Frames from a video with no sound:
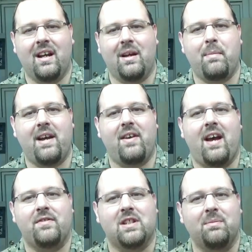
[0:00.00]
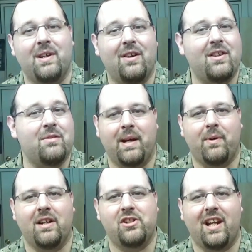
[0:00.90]
I might have something here that you might
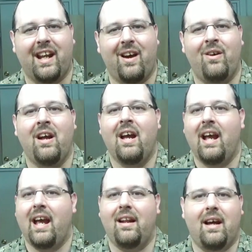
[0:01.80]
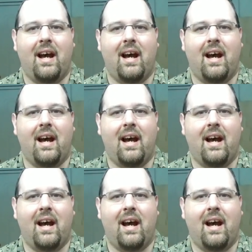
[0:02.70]
want to check out, and